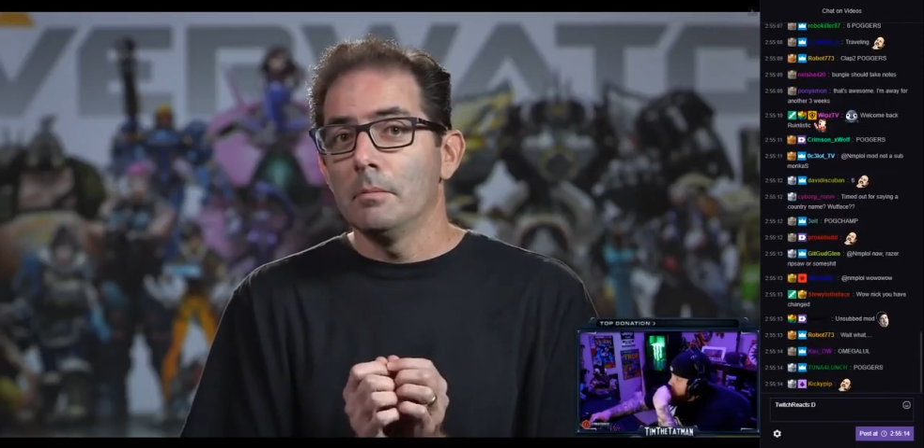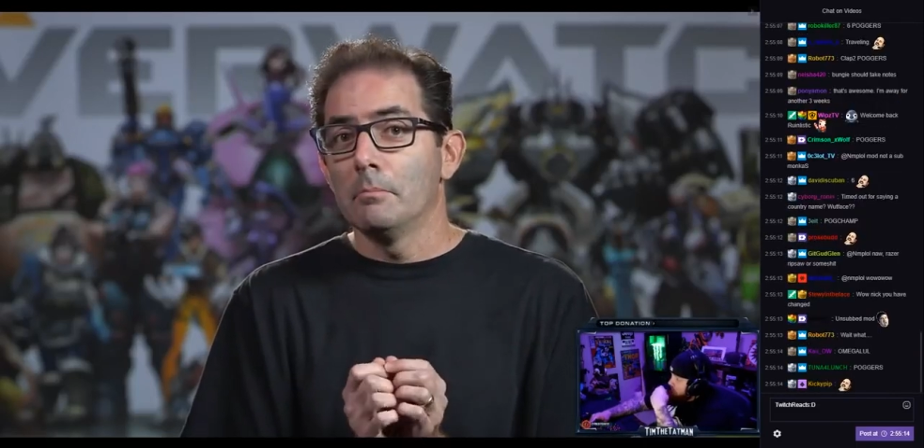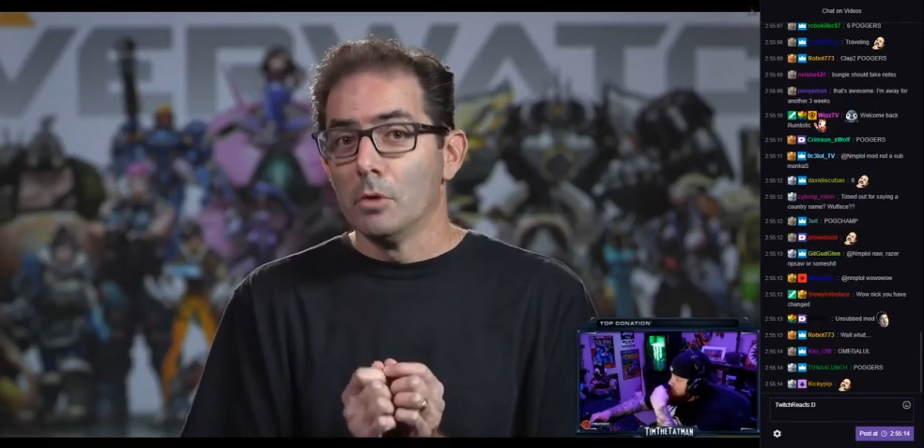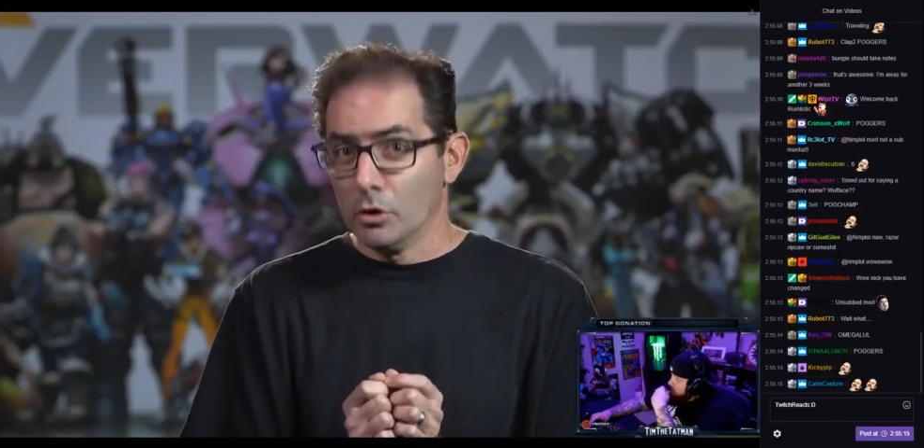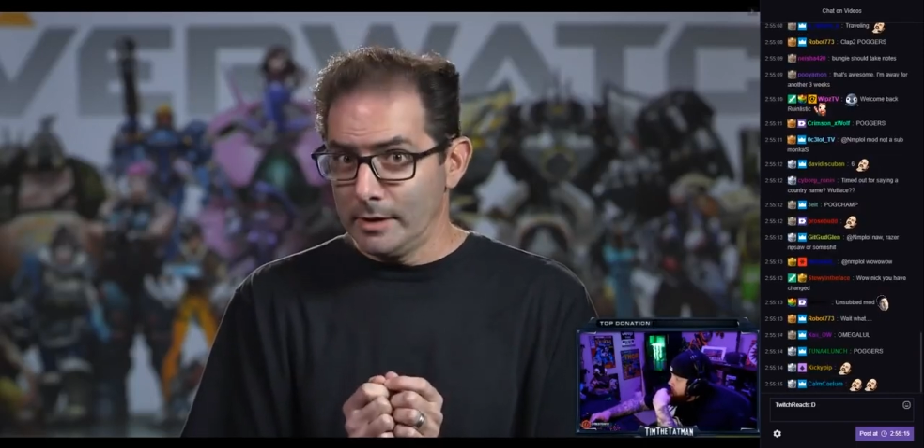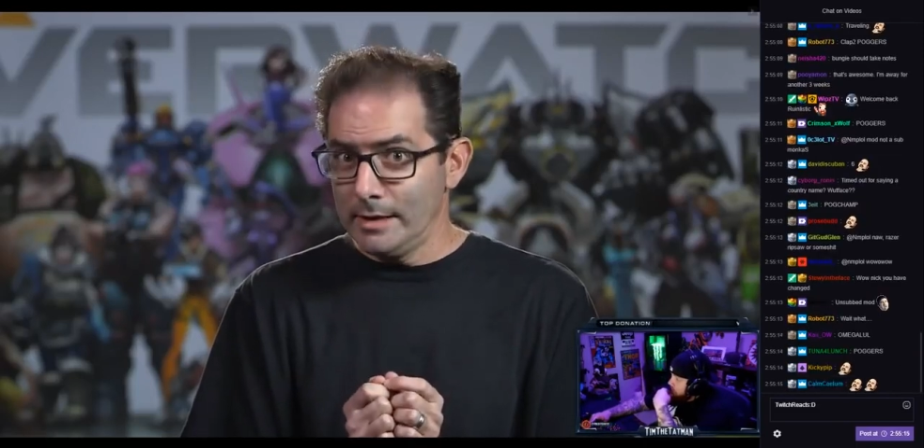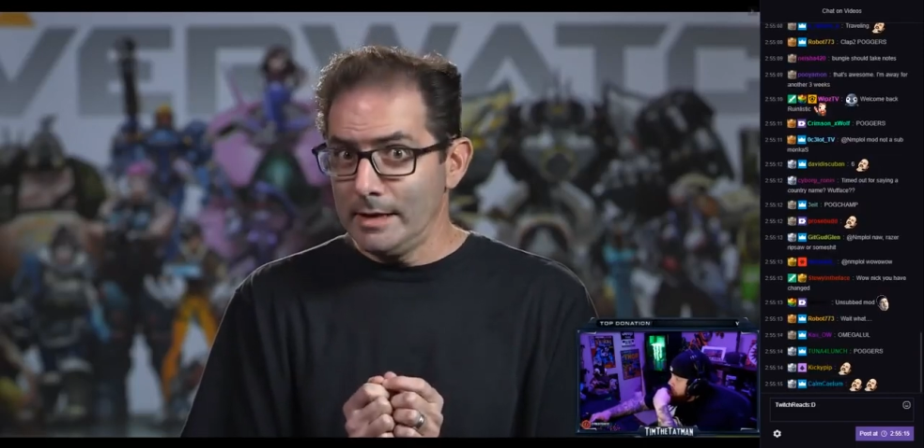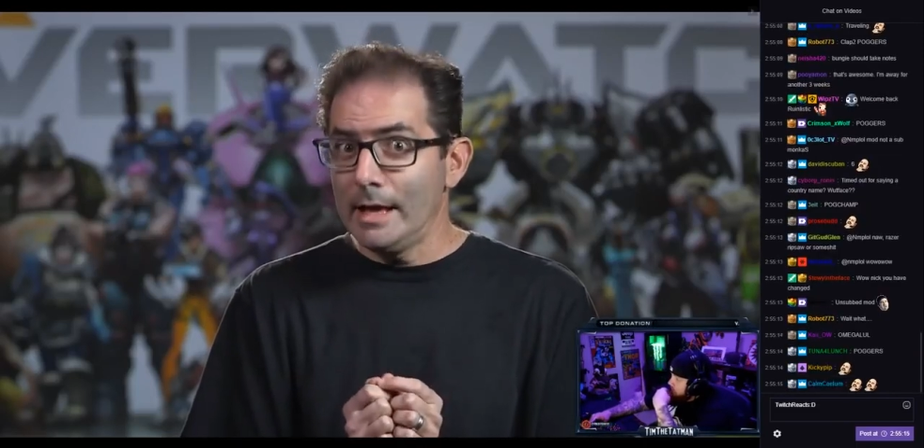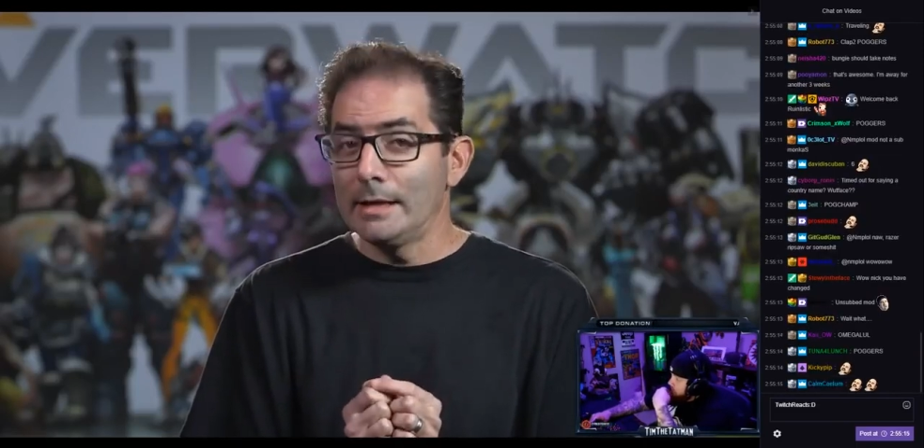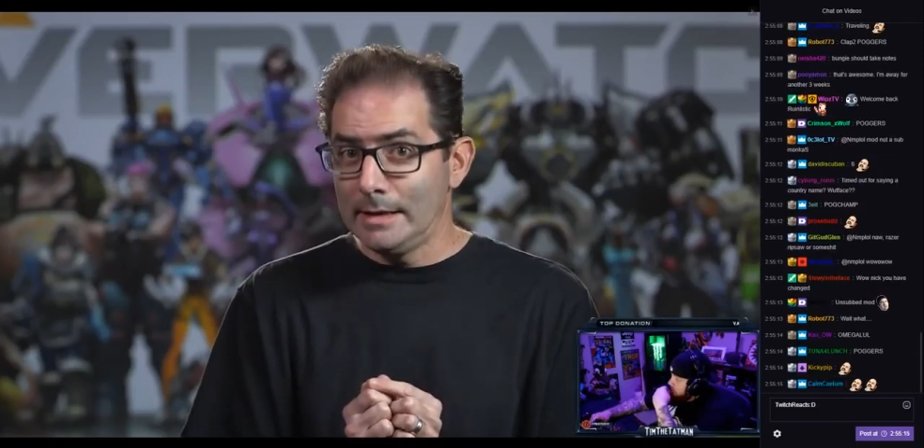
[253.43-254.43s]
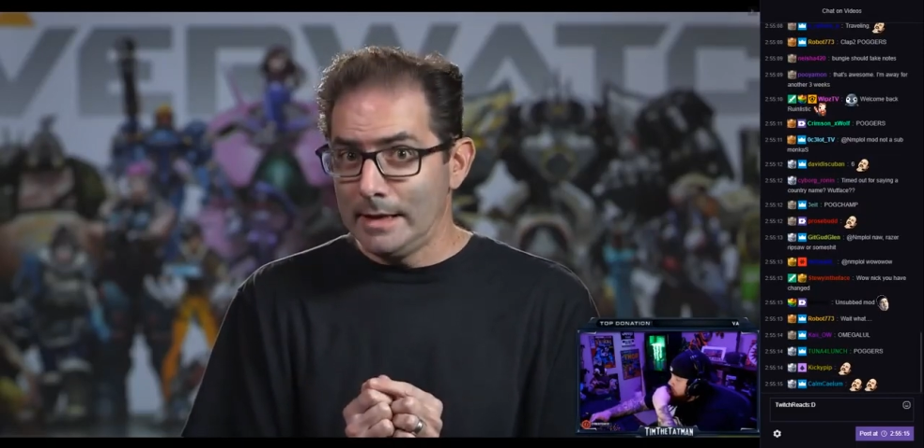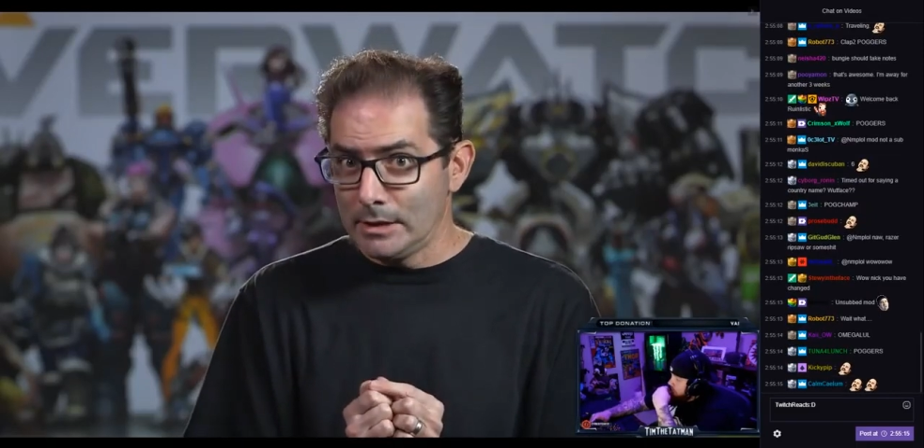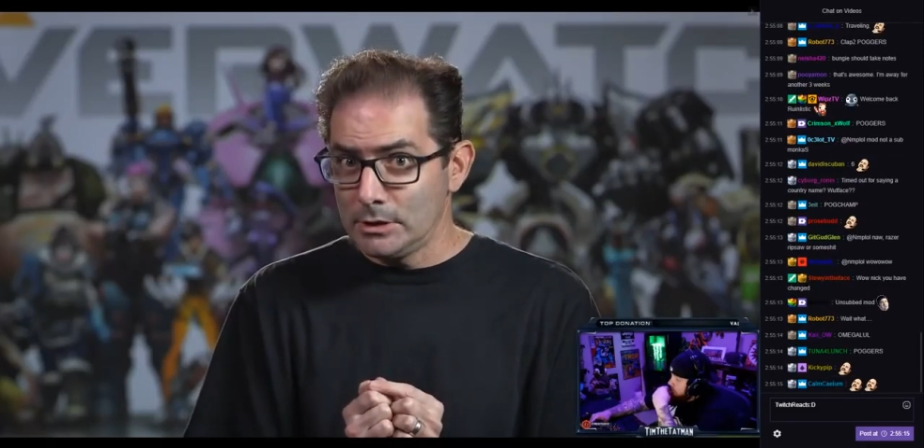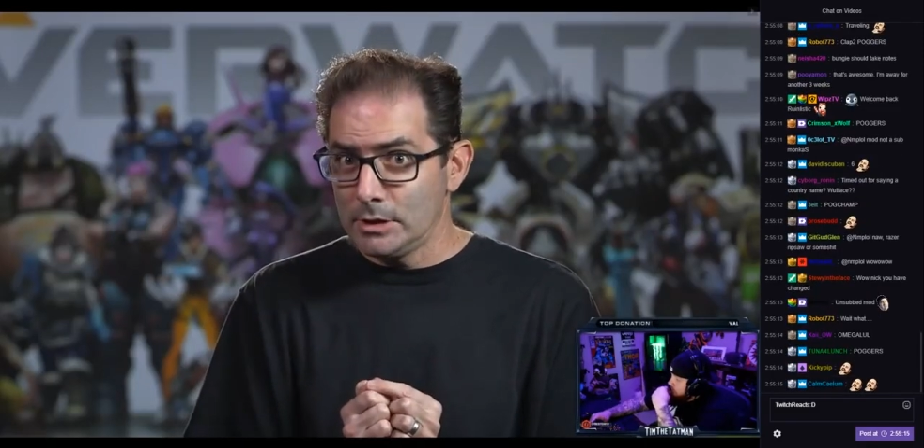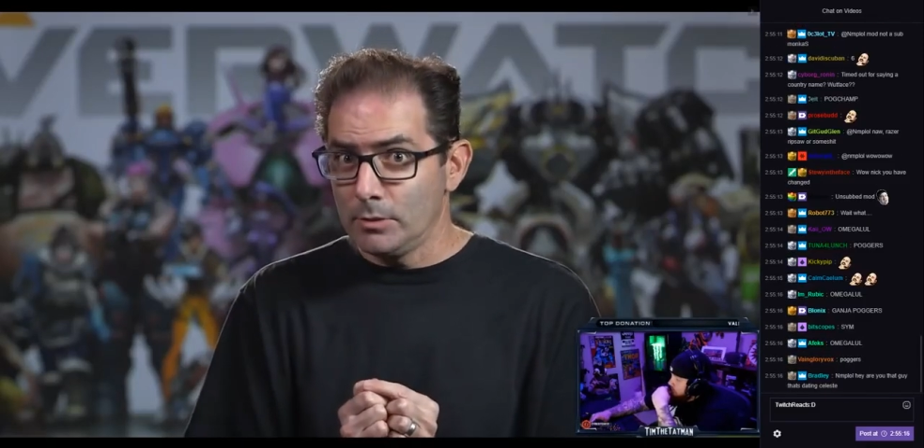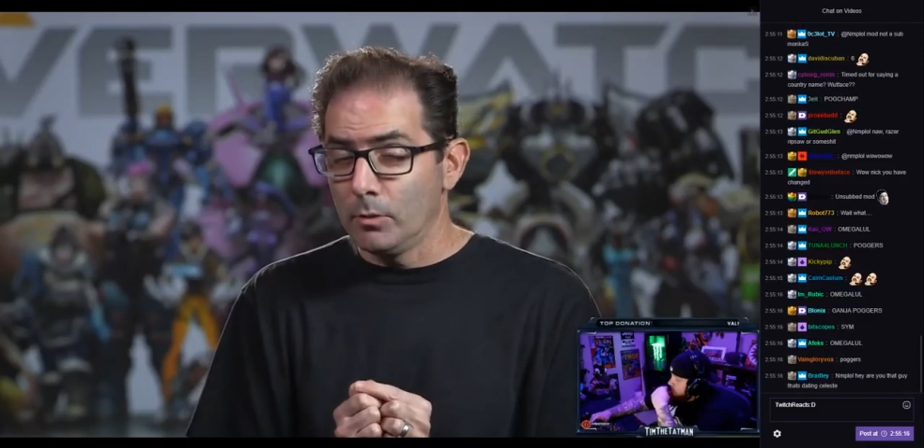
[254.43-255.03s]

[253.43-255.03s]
Mercy and Genji